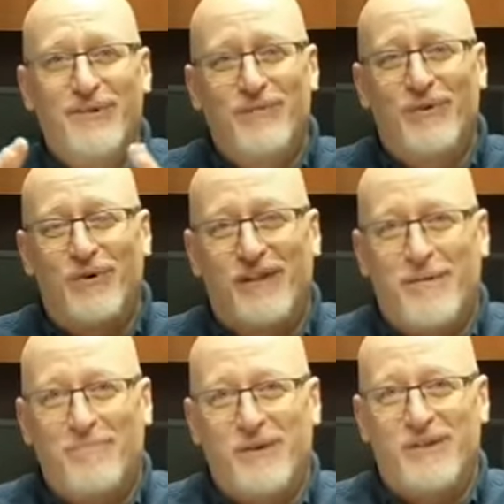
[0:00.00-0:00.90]
You see a
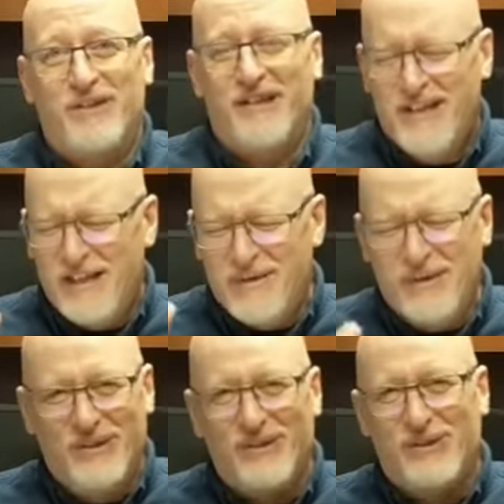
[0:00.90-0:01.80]
couple other passages
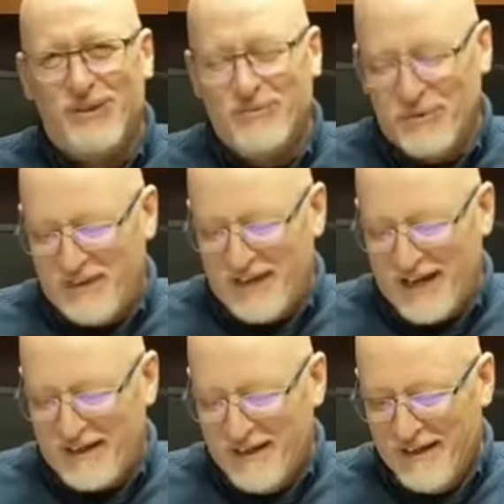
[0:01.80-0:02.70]
there that kind of
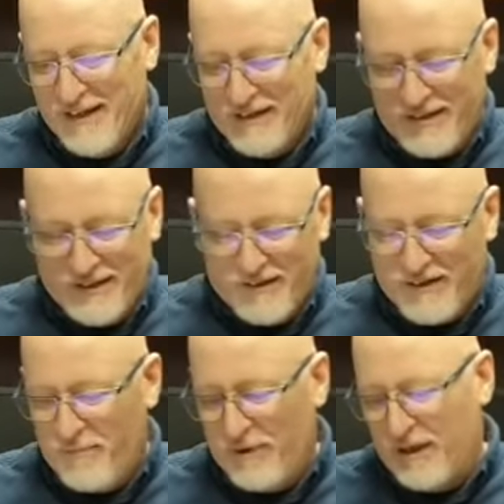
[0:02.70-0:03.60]
reiterate this John
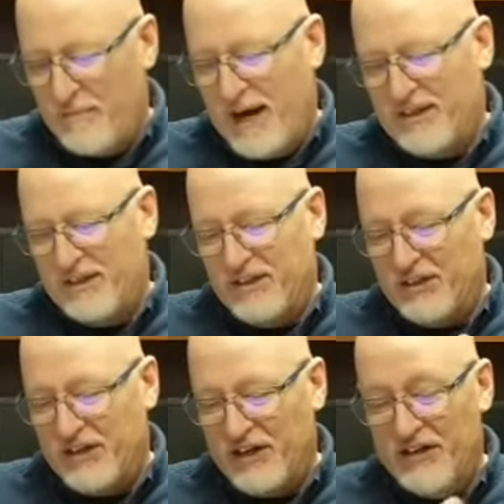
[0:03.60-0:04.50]
4 and
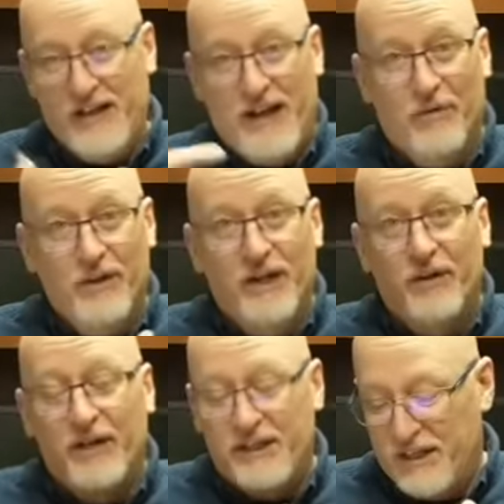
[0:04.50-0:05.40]
John 8. Uh,
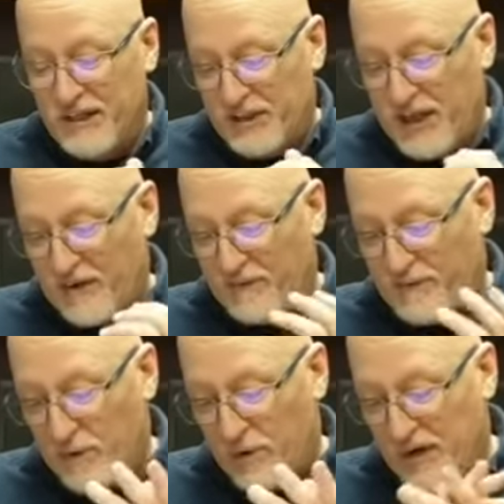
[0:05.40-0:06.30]
again, please look
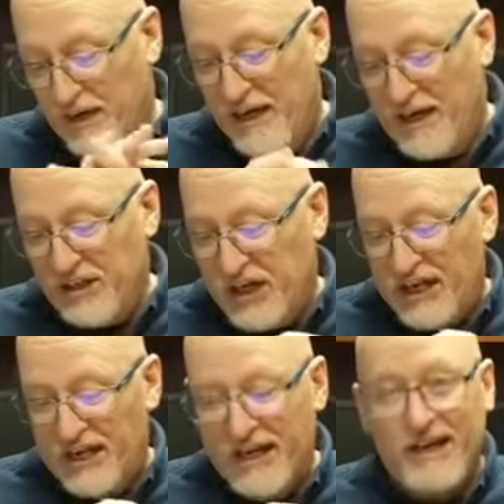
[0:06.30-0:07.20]
those up.
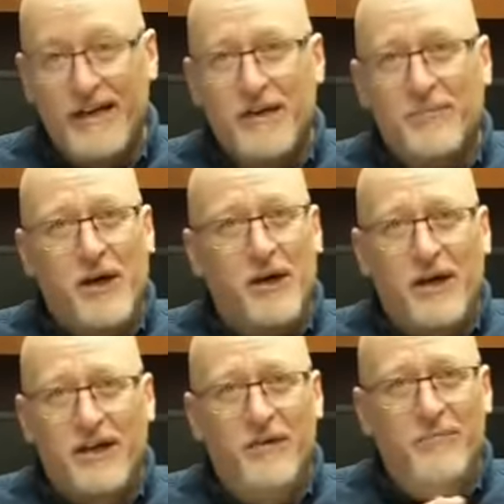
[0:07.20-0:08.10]
But uh, notice a
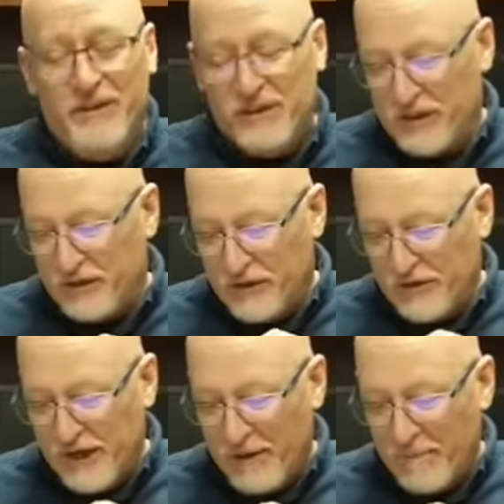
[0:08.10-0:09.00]
little paragraph there.
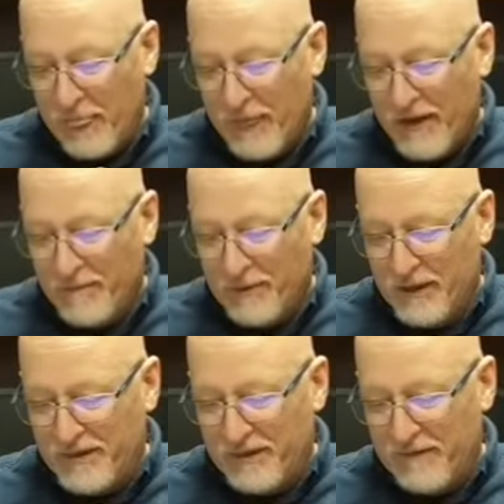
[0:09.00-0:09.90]
When Teresa of
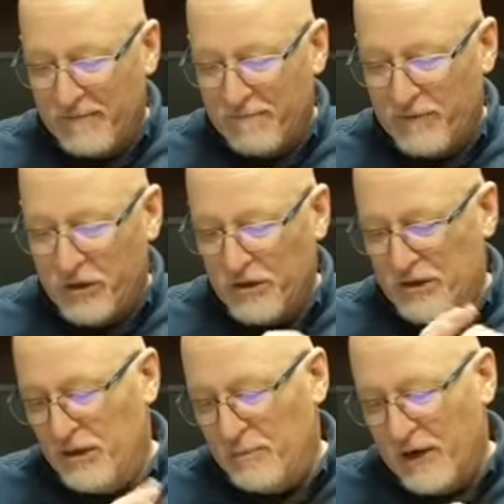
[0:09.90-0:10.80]
Calcutta was asked
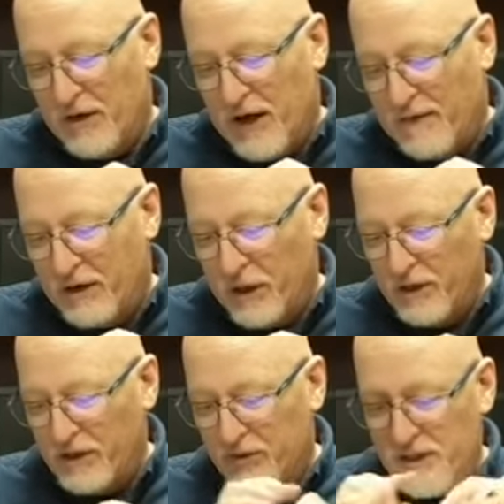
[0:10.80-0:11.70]
why she continued
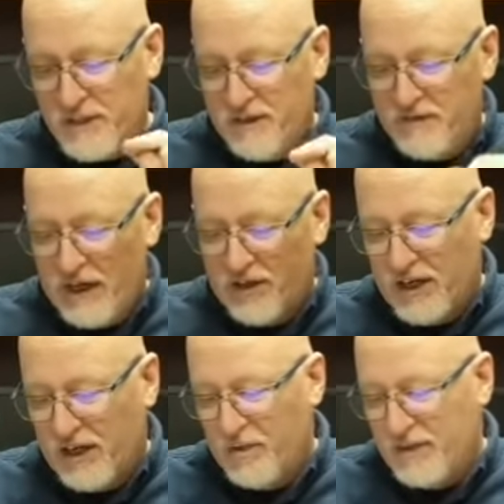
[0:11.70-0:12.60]
to minister to the
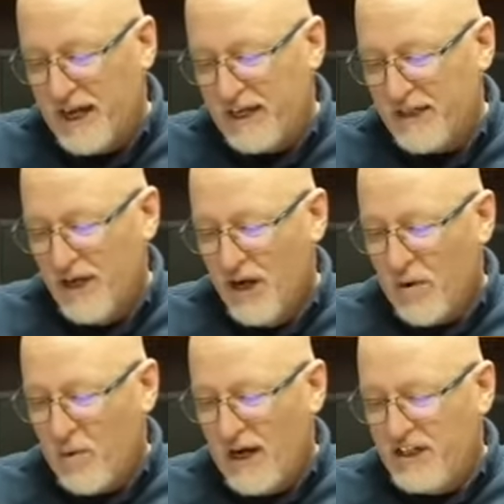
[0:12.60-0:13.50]
dispossessed
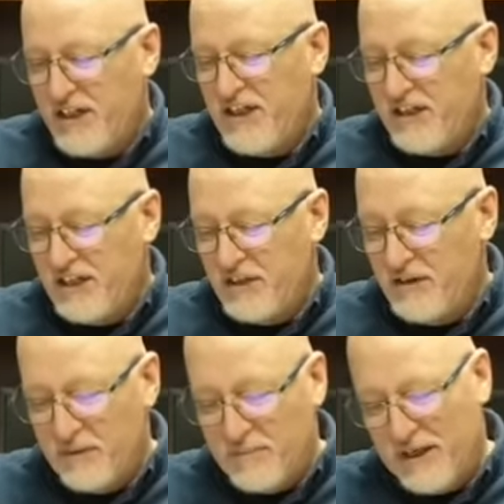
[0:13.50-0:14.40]
and dying when
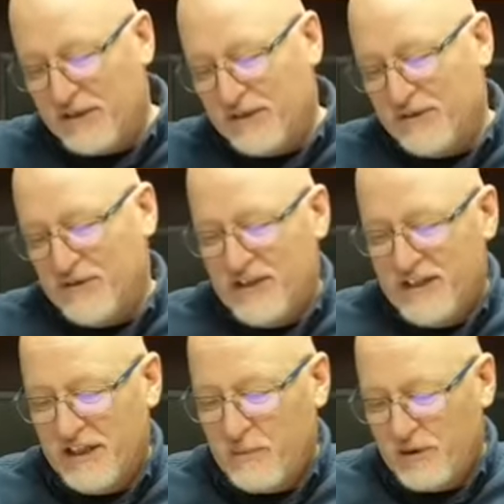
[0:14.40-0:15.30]
her ministry could only
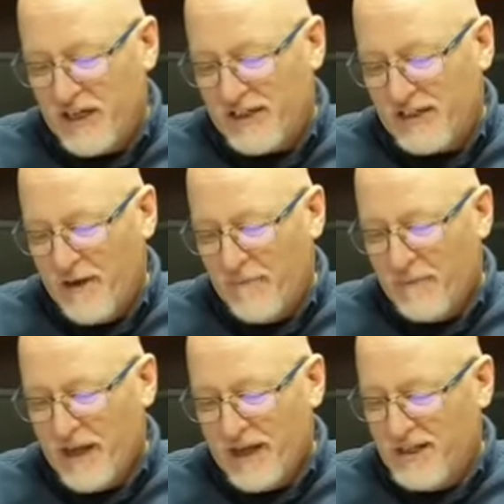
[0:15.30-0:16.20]
relieve a
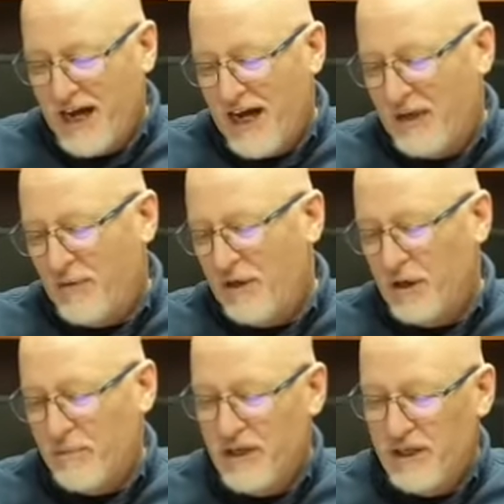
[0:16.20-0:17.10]
small fraction
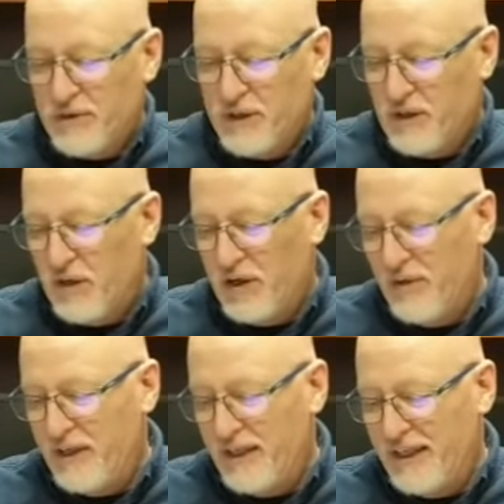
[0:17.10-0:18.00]
of the misery, she
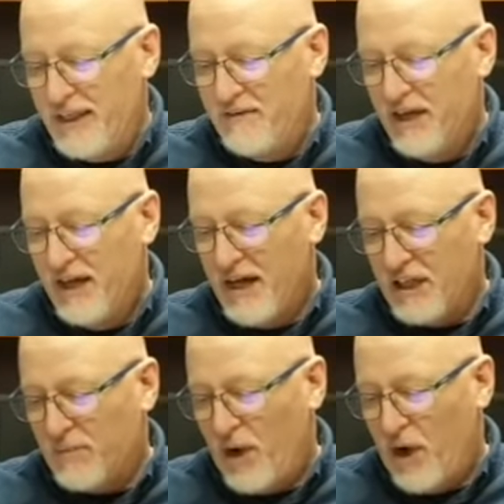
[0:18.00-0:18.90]
said, God
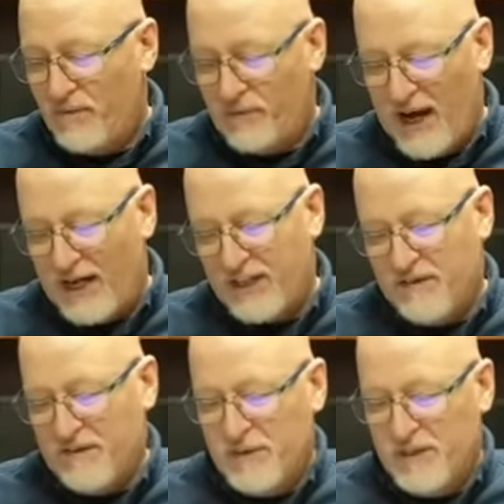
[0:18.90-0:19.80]
has not called
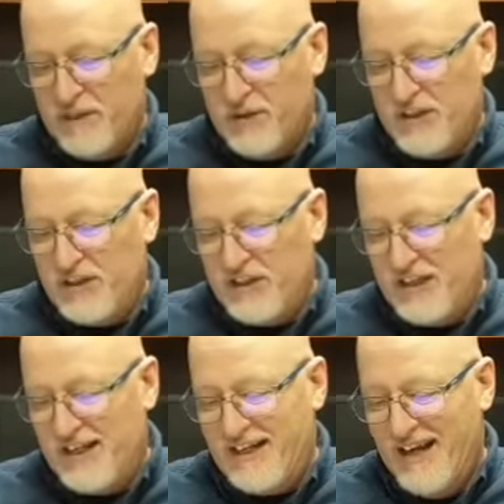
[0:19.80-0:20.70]
me to be
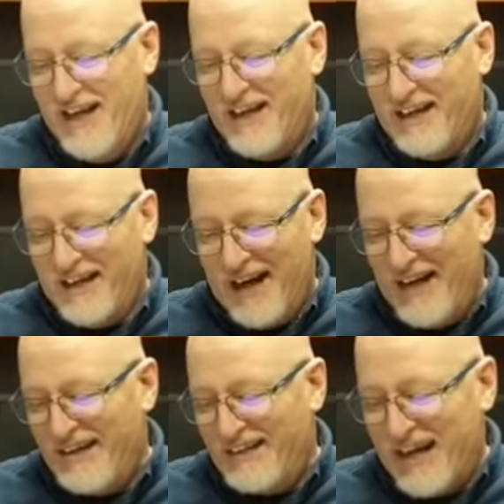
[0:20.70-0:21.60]
successful, only to
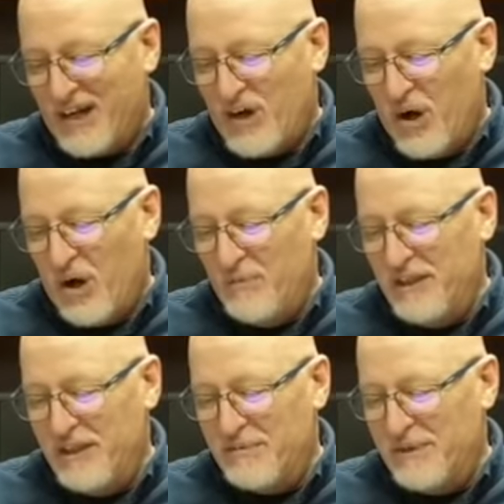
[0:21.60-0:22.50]
be faithful.
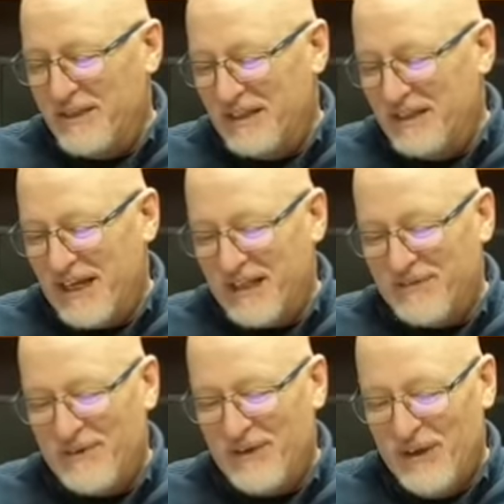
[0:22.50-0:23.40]
That's
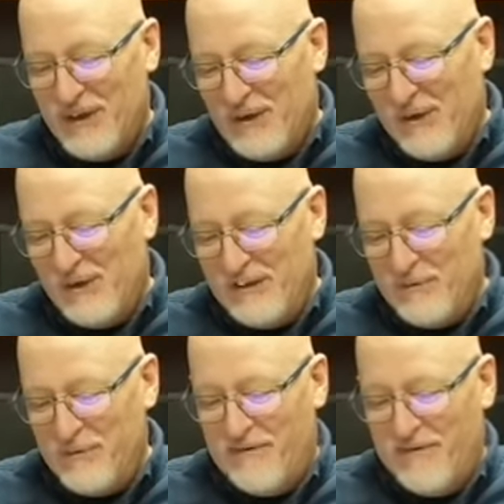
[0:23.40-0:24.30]
profound. That was her
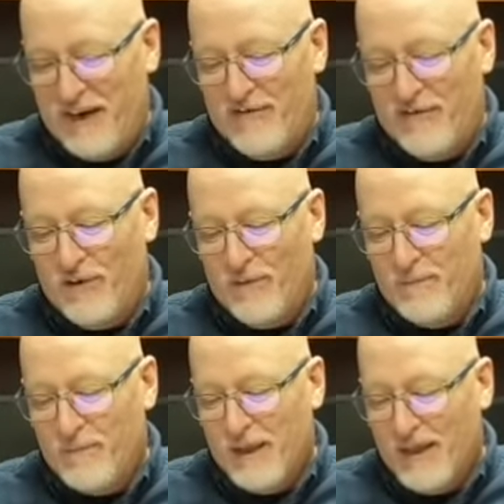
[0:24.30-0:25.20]
motive, was to
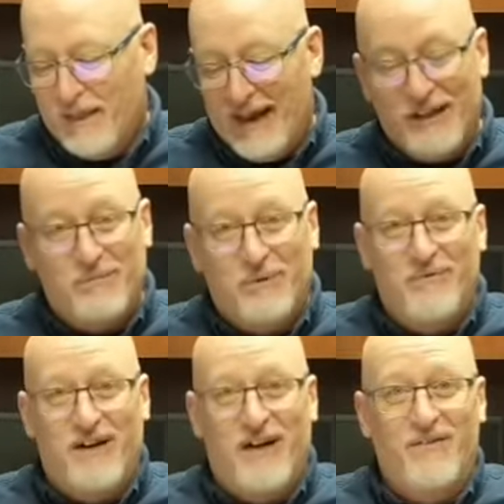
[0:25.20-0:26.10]
just
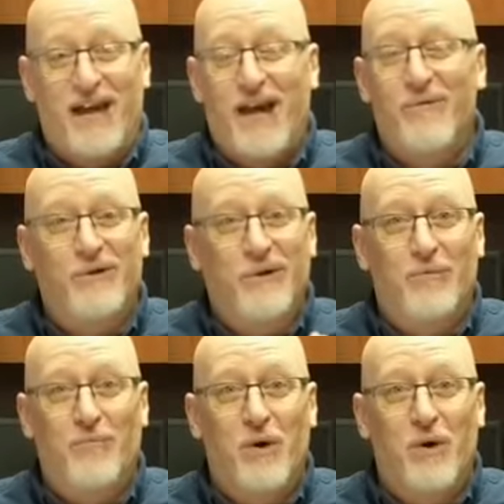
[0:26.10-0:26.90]
love people,